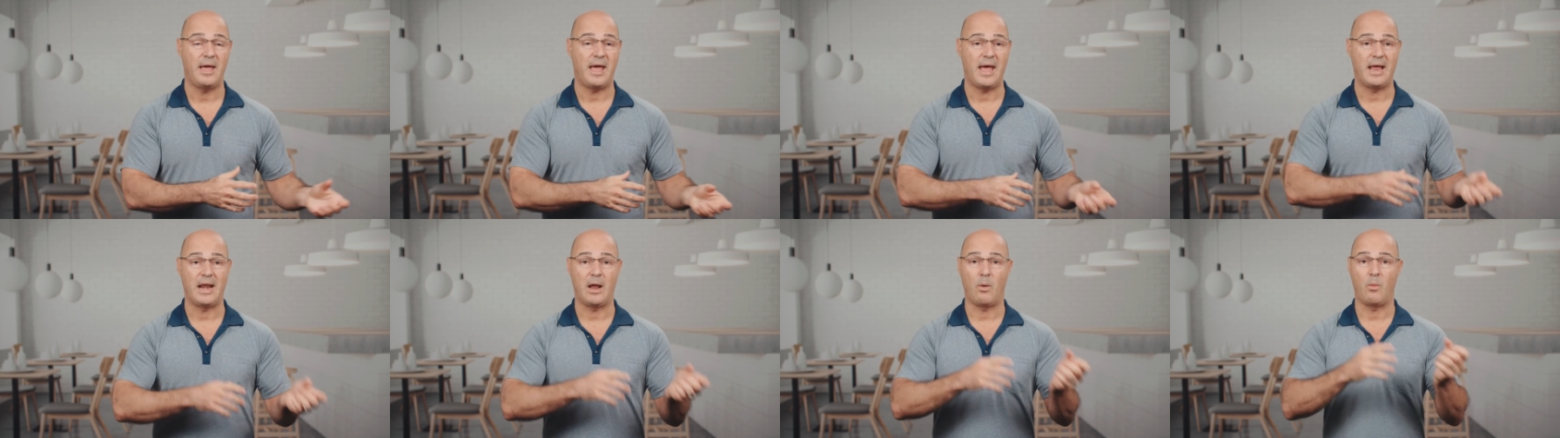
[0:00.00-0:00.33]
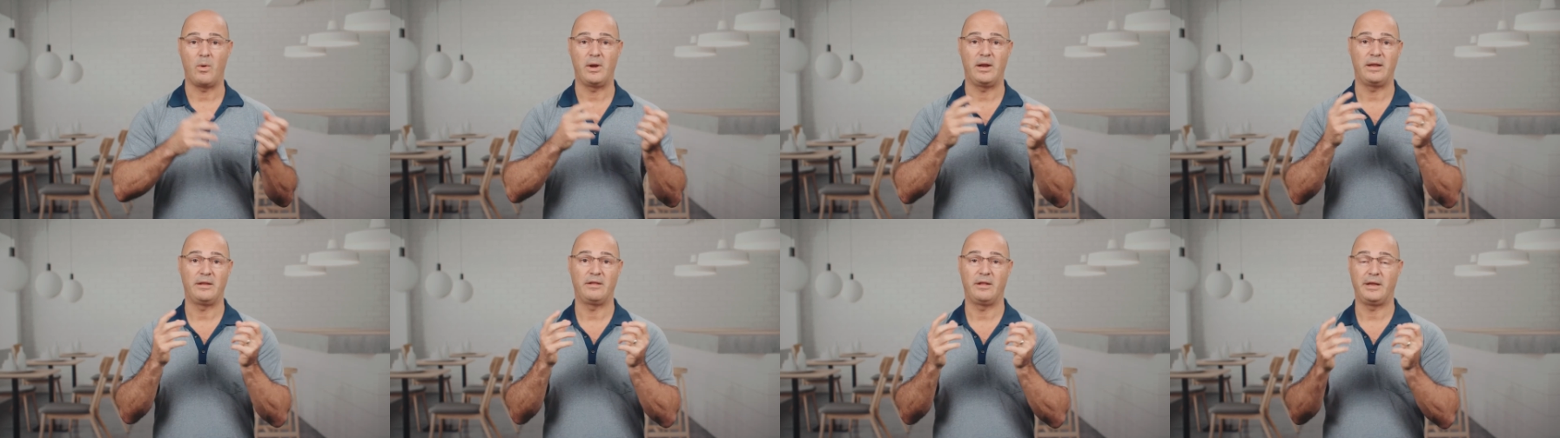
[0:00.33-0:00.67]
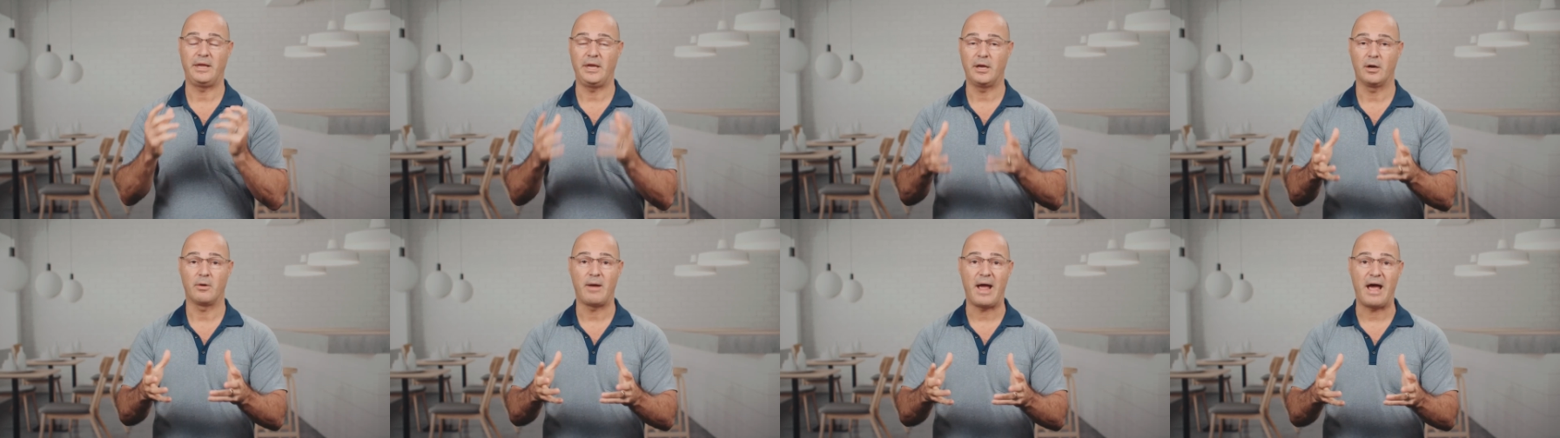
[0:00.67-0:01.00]
And I went in the
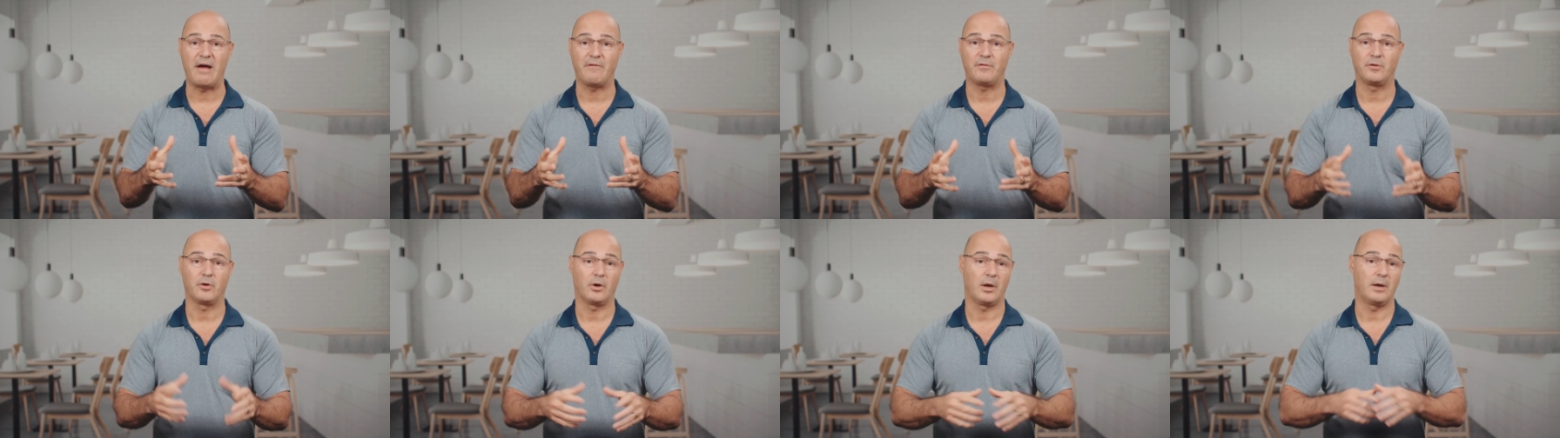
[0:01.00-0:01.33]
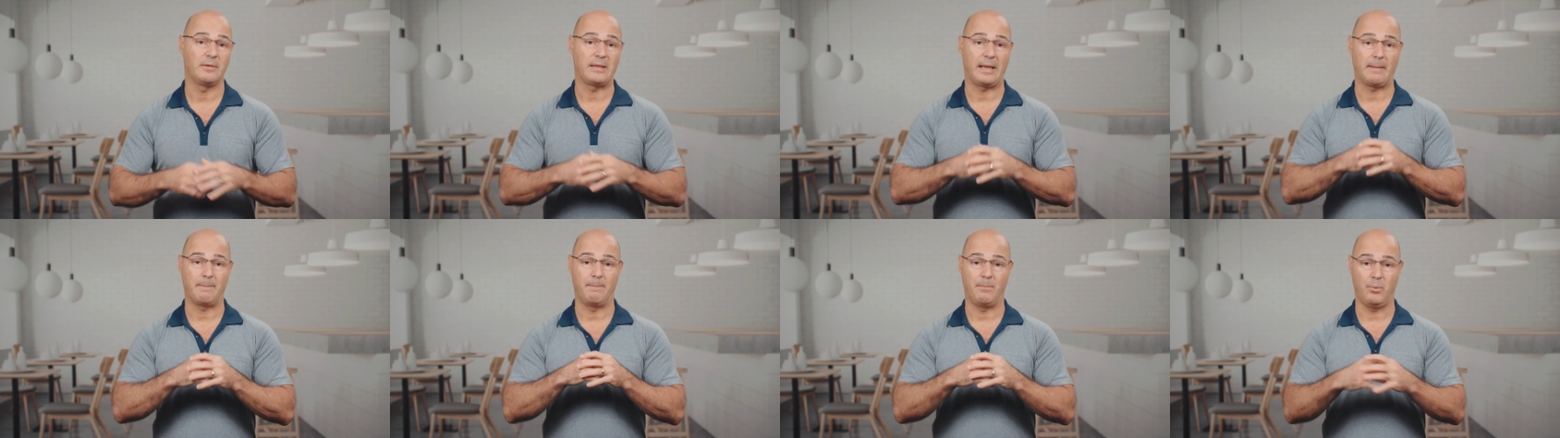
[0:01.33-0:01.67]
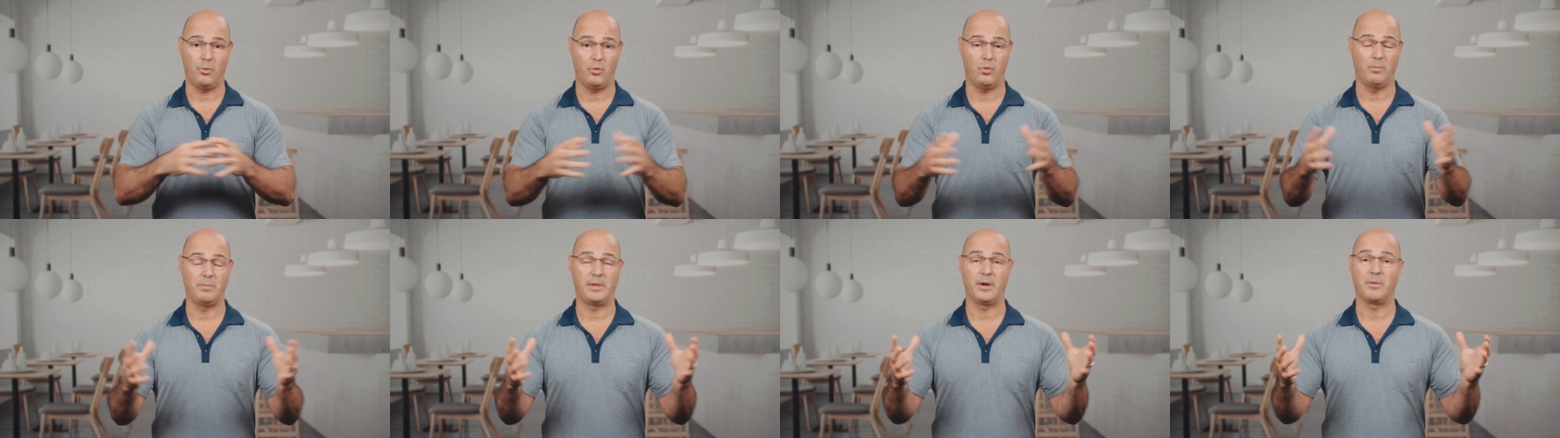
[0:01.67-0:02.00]
year after and like,
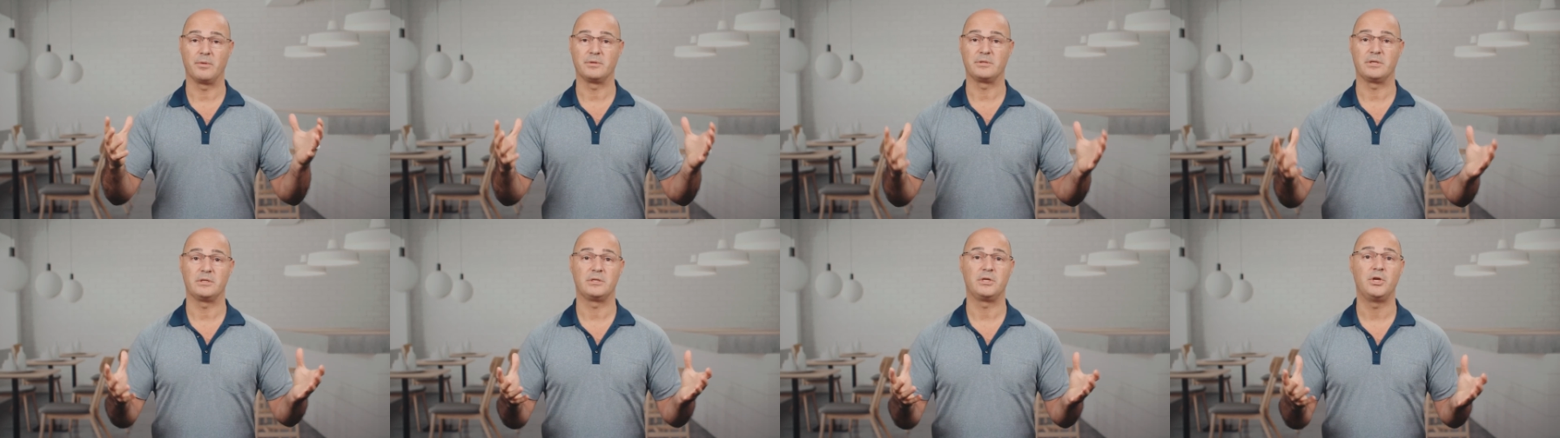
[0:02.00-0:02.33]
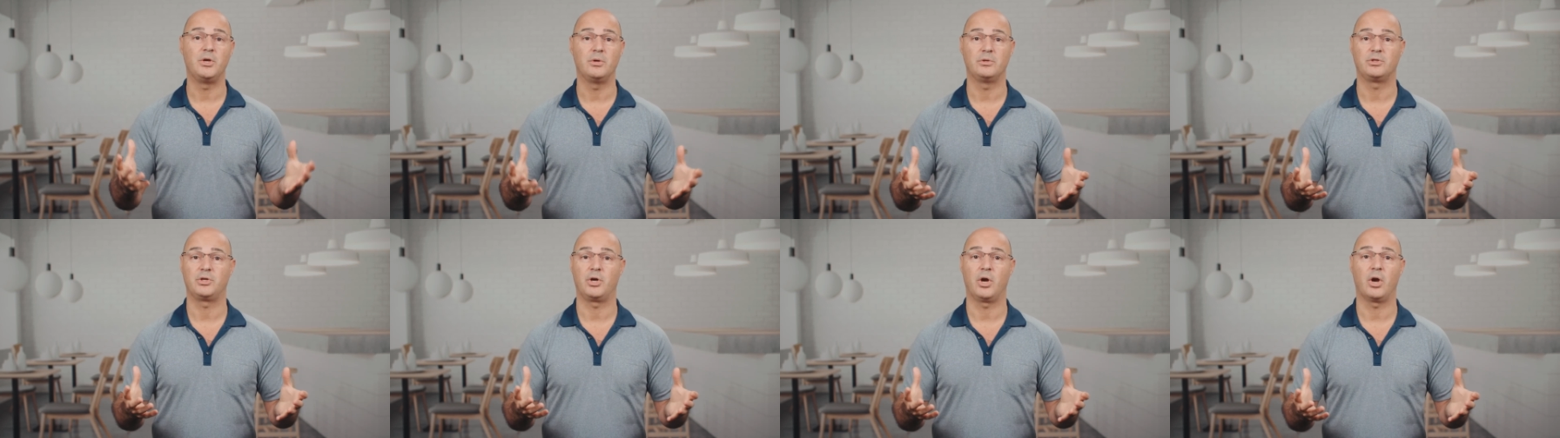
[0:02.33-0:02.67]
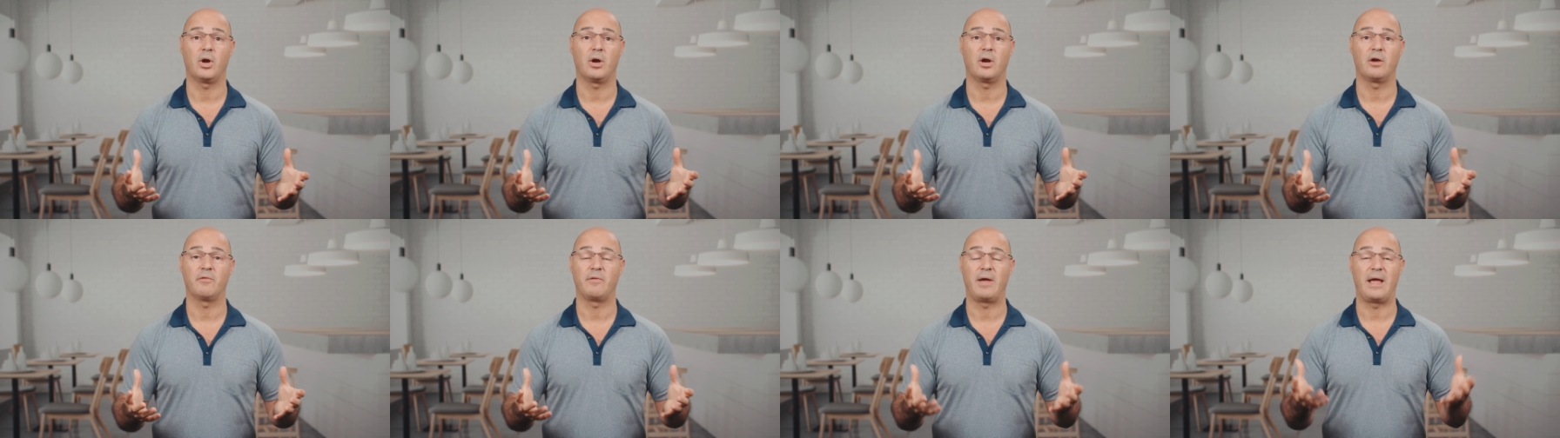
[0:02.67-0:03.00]
boom, there was this huge
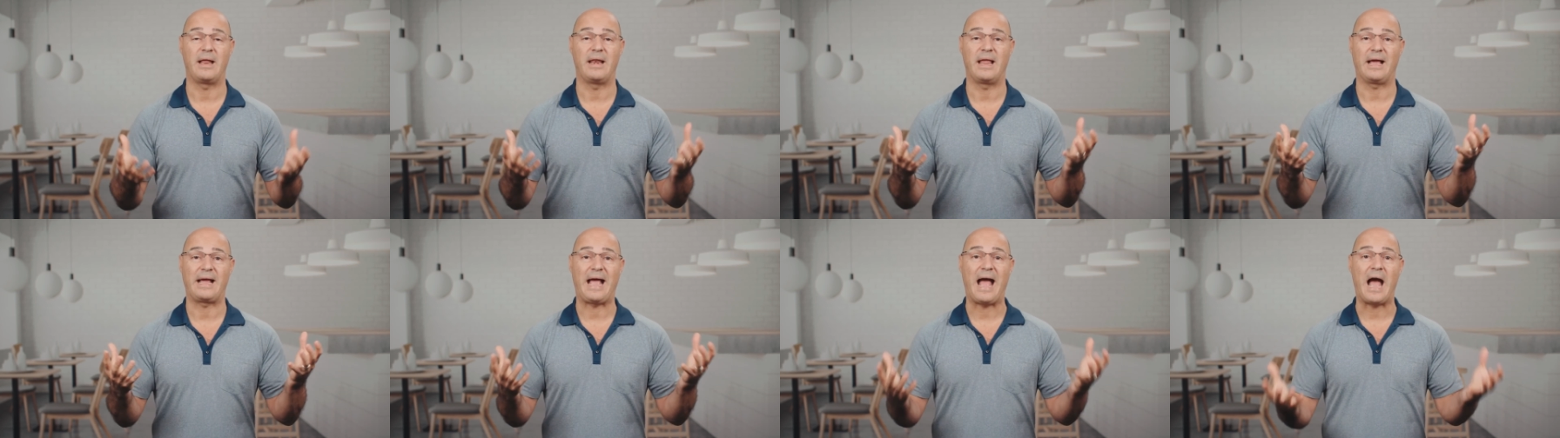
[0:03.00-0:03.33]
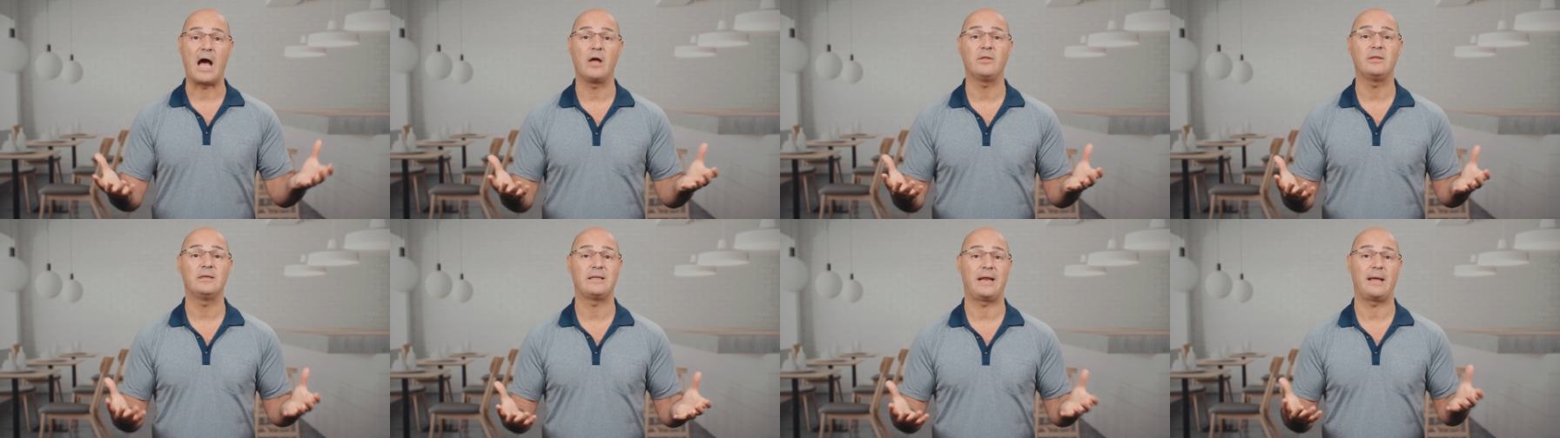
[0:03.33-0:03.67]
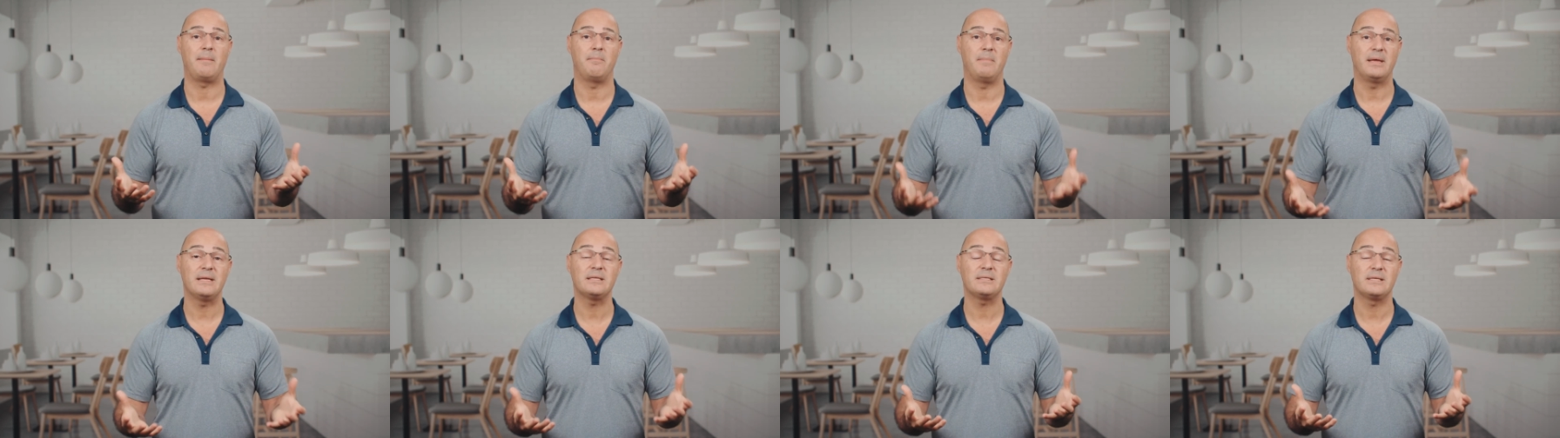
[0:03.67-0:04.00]
curve. And like, how did I
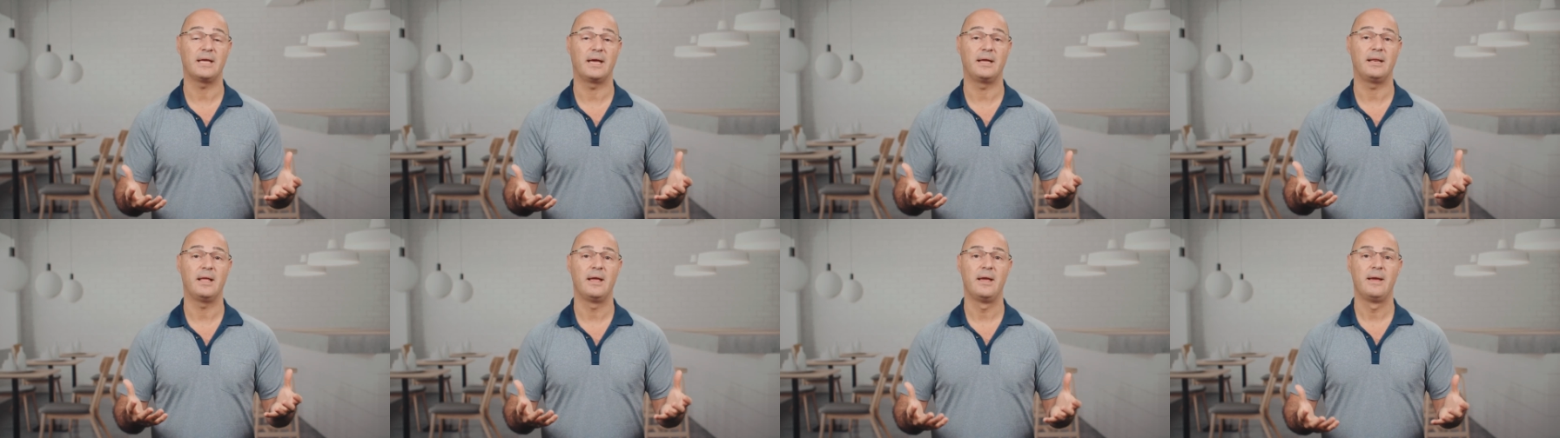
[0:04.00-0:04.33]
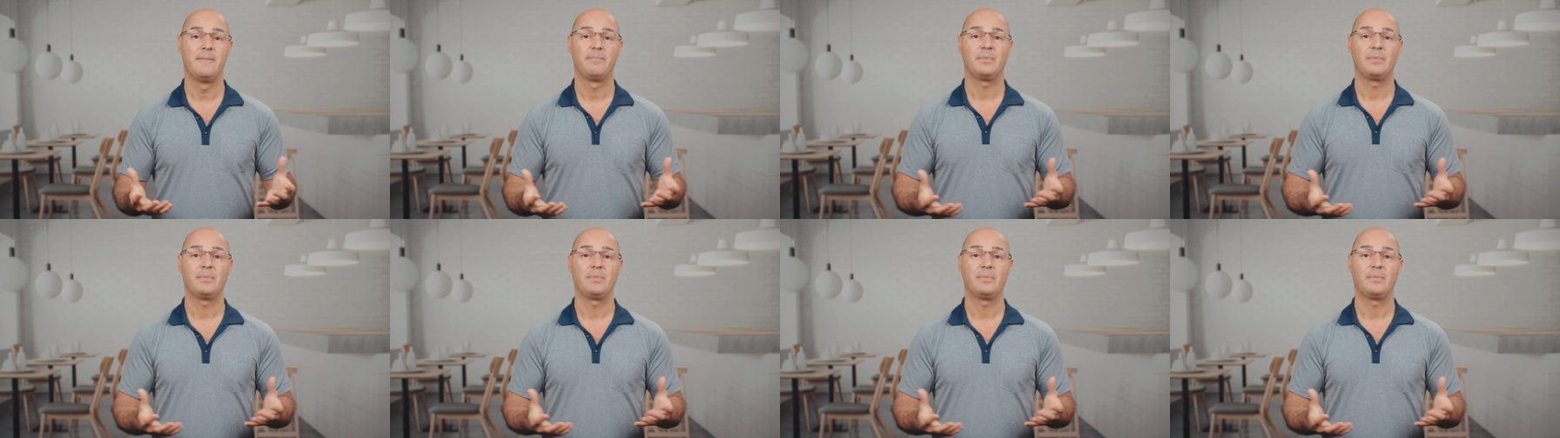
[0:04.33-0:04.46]
miss it?